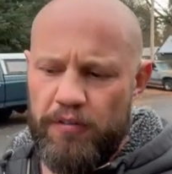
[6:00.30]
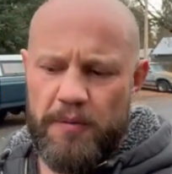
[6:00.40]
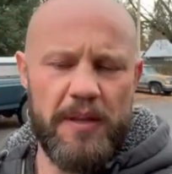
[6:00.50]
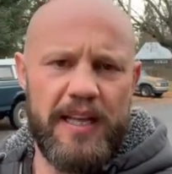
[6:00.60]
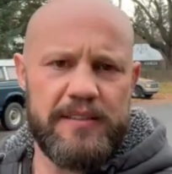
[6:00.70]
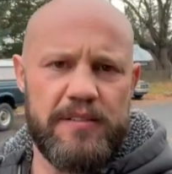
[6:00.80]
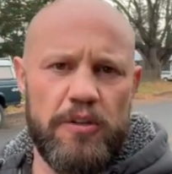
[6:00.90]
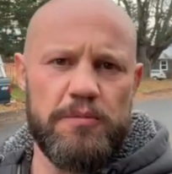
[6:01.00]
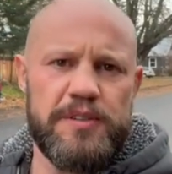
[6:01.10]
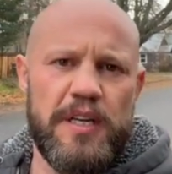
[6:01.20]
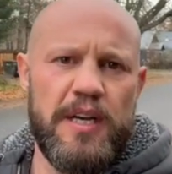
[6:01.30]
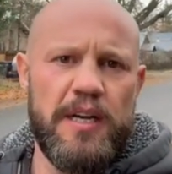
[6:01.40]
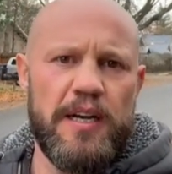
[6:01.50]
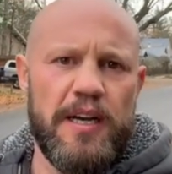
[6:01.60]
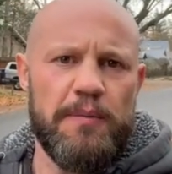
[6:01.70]
from the last homes,
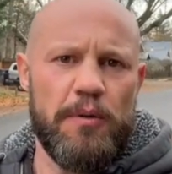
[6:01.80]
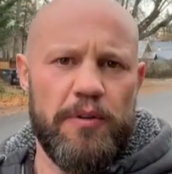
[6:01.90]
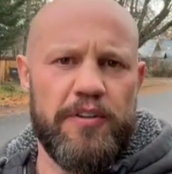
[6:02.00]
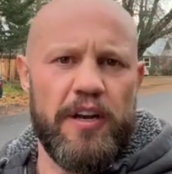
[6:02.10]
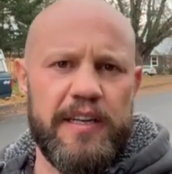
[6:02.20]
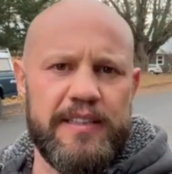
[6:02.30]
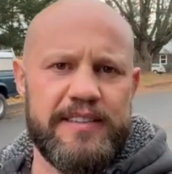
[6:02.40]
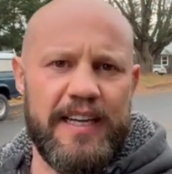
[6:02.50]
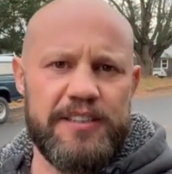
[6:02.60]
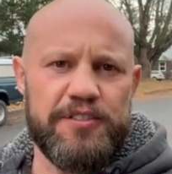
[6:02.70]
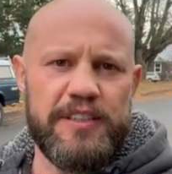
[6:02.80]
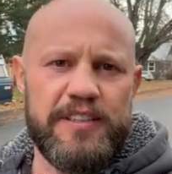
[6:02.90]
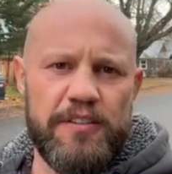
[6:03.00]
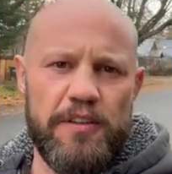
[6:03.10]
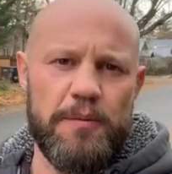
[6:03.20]
but we've cut into side streets
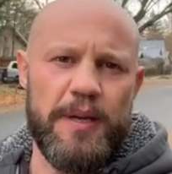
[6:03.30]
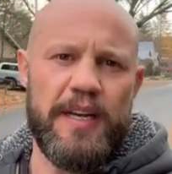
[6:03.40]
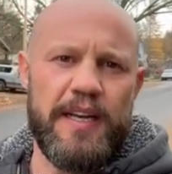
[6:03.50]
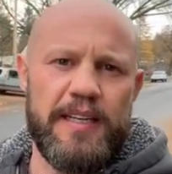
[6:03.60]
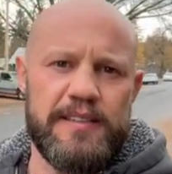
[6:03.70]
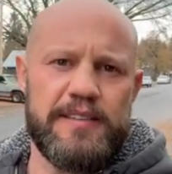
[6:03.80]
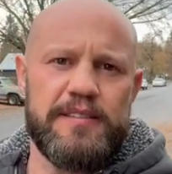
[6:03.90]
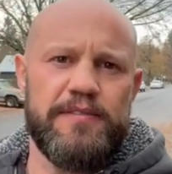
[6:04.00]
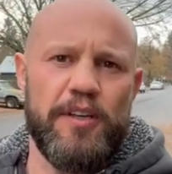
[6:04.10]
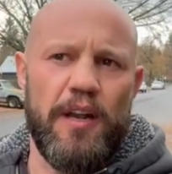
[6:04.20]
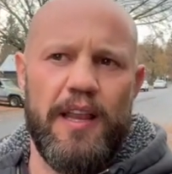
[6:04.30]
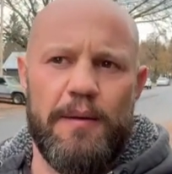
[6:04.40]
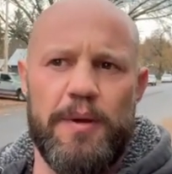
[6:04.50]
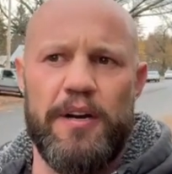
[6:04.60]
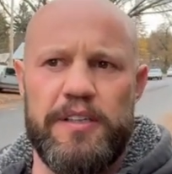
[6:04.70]
here a little bit, and it's feeling a
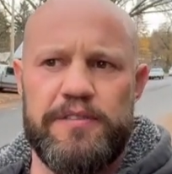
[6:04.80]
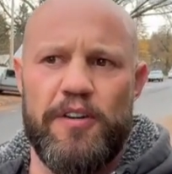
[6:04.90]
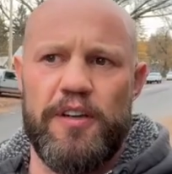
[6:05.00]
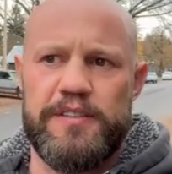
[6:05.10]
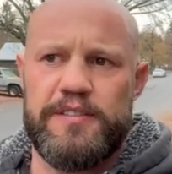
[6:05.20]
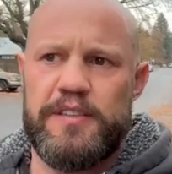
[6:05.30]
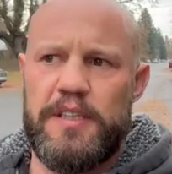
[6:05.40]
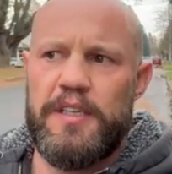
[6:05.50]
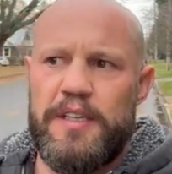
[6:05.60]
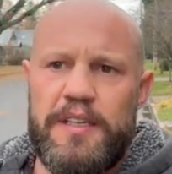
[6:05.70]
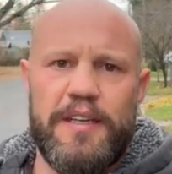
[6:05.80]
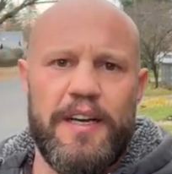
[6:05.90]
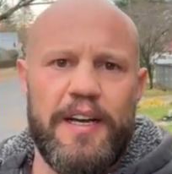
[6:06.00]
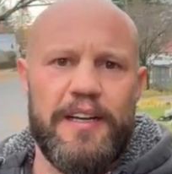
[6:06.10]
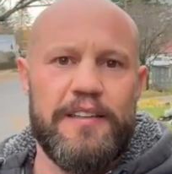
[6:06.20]
lot better as far as
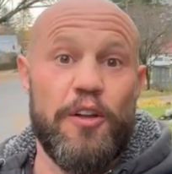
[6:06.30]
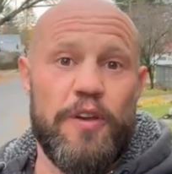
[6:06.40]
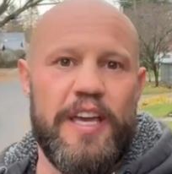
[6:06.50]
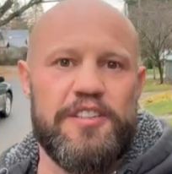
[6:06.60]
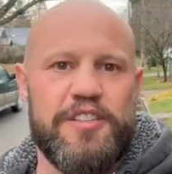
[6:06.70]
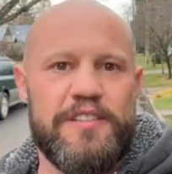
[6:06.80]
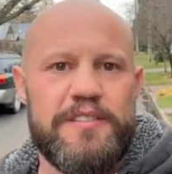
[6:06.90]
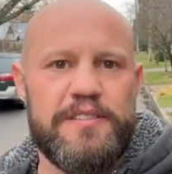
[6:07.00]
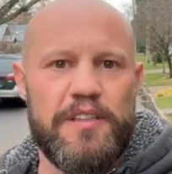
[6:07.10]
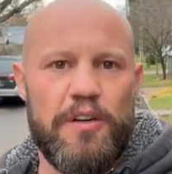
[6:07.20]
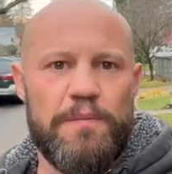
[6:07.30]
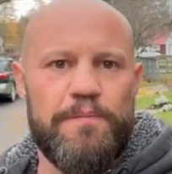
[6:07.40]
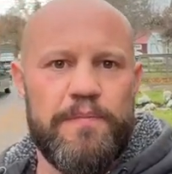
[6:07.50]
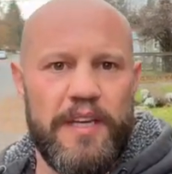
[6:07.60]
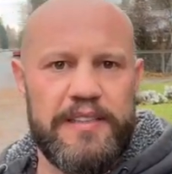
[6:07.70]
location. So
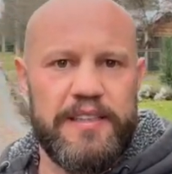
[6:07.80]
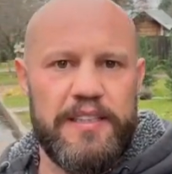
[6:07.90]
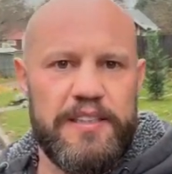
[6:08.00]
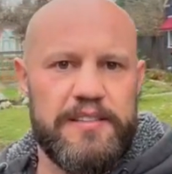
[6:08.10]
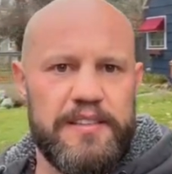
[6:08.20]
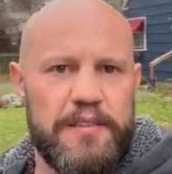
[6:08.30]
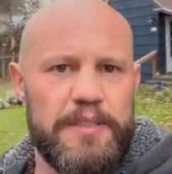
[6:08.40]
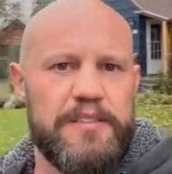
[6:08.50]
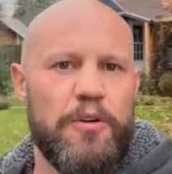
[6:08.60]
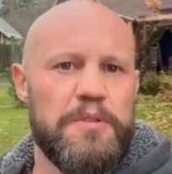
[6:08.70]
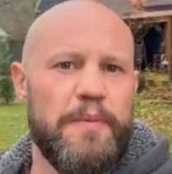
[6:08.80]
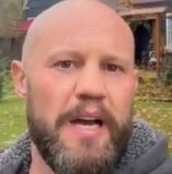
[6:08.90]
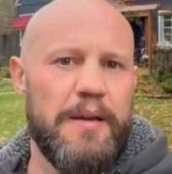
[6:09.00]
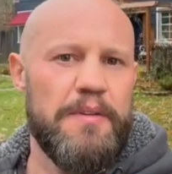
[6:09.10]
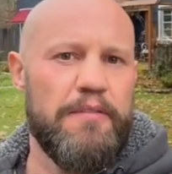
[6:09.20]
like I said, you can see some of these homes
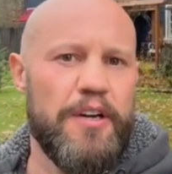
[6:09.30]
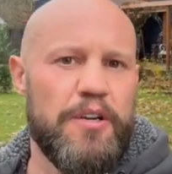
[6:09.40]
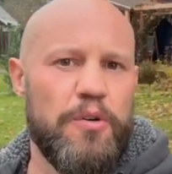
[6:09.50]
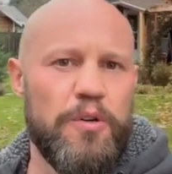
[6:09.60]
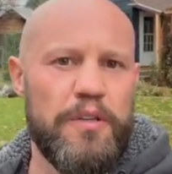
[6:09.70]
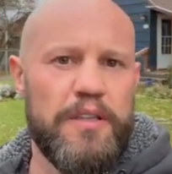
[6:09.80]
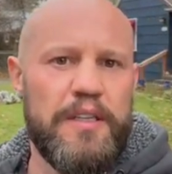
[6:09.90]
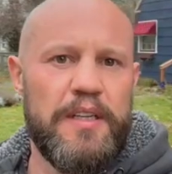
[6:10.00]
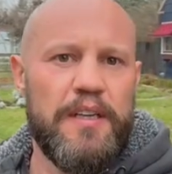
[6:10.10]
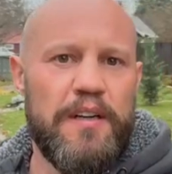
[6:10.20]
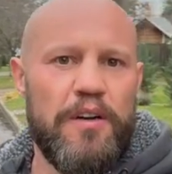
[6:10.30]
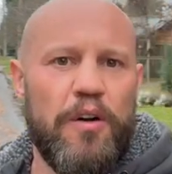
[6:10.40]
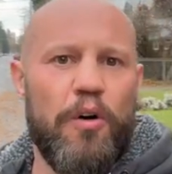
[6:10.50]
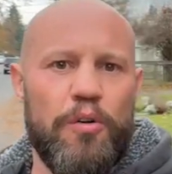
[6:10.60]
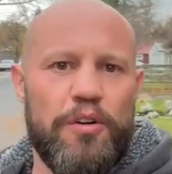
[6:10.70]
behind me. Very cool
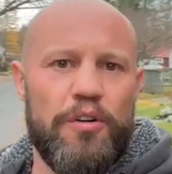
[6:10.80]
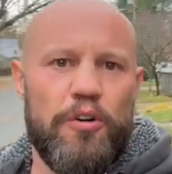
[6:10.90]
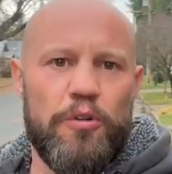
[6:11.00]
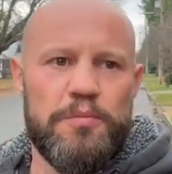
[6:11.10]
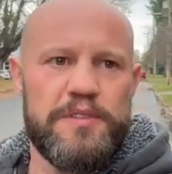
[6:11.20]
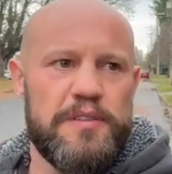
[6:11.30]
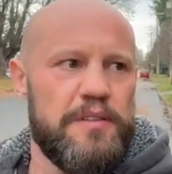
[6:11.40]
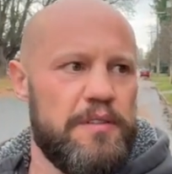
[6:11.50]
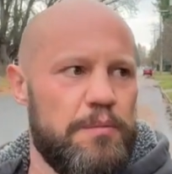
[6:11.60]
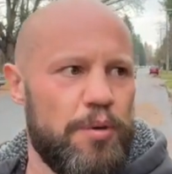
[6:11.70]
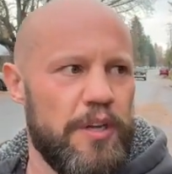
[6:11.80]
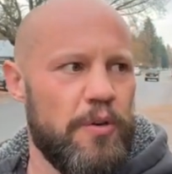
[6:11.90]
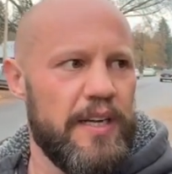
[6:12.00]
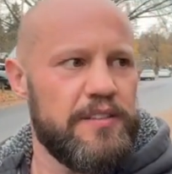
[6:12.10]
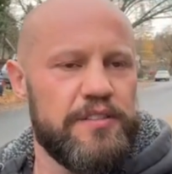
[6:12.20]
older homes, pretty
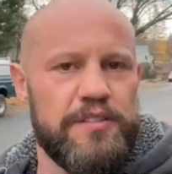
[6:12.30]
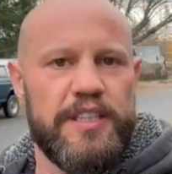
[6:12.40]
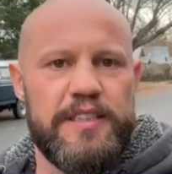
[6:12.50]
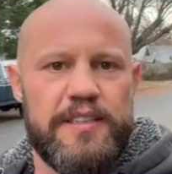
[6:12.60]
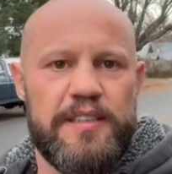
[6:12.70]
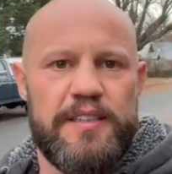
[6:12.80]
quiet street.